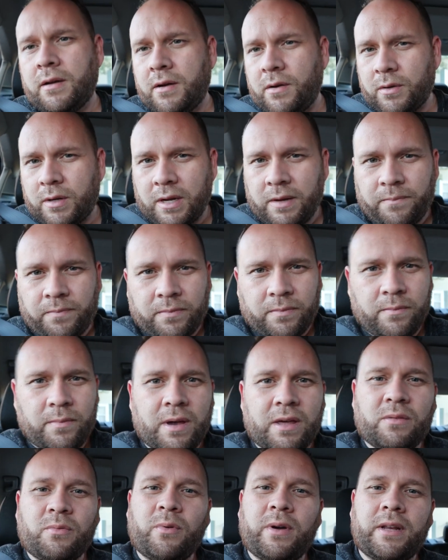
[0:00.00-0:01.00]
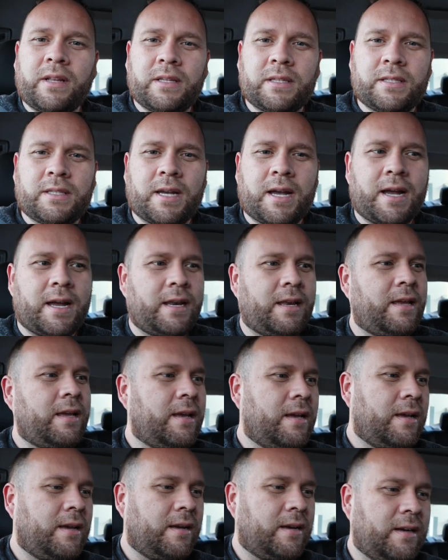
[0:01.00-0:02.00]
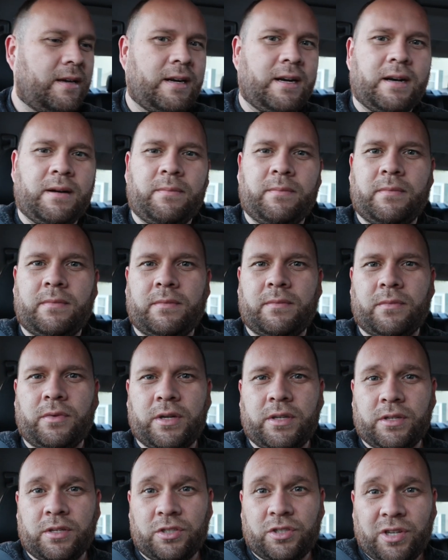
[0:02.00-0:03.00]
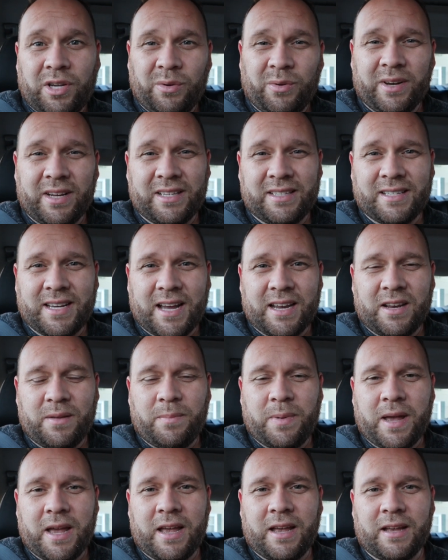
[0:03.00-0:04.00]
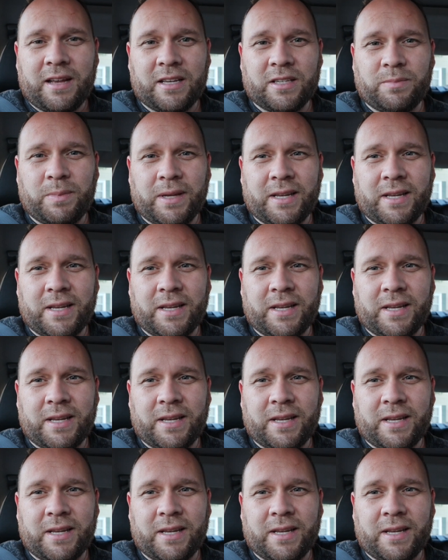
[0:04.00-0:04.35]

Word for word: Okay, Beth went inside. Um, reason she went inside to pay is